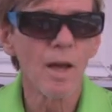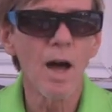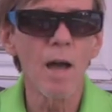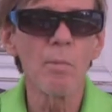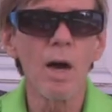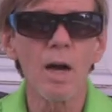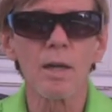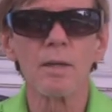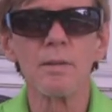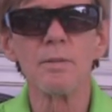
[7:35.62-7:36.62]
I'm
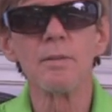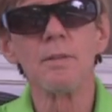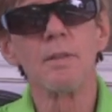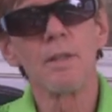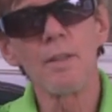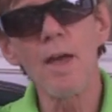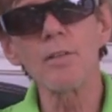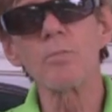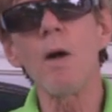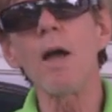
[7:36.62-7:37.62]
Huck.
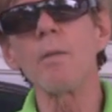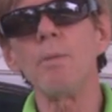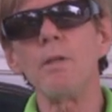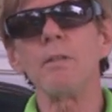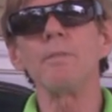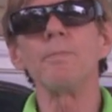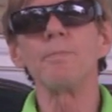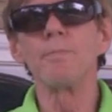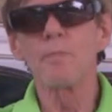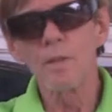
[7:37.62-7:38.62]
That's my opinion.
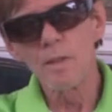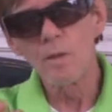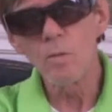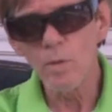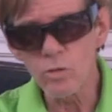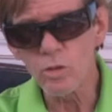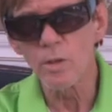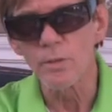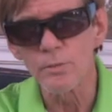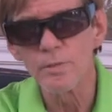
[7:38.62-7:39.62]
What's
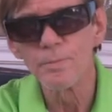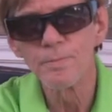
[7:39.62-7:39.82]
yours?